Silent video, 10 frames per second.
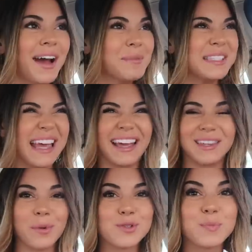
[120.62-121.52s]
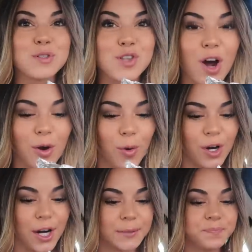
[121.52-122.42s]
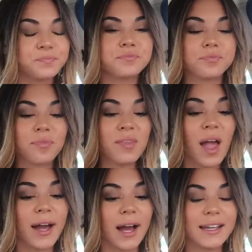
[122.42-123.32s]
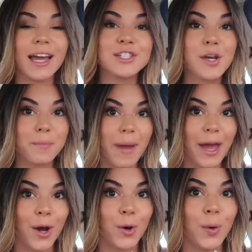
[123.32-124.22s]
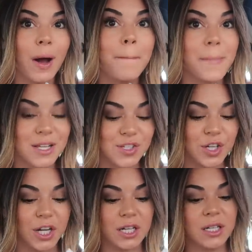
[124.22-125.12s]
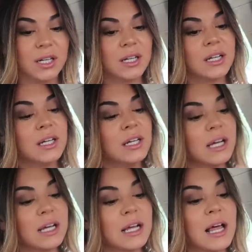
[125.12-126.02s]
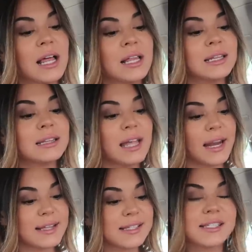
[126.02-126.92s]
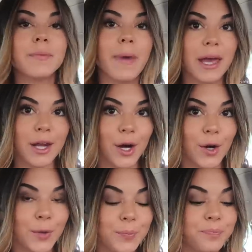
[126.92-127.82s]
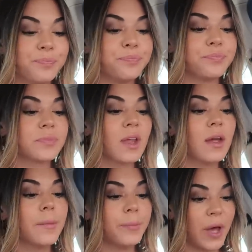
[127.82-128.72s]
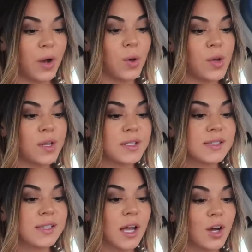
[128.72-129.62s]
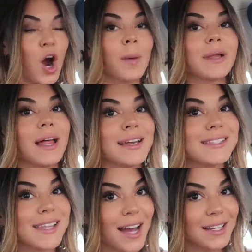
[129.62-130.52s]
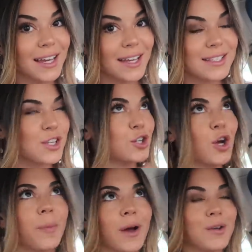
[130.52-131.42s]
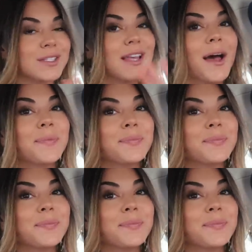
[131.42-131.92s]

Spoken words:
I'm saying it in the most bizarre order. I got ketchup, mayo, mustard, lettuce, tomato, pickles, caramelized onions, or no pickles,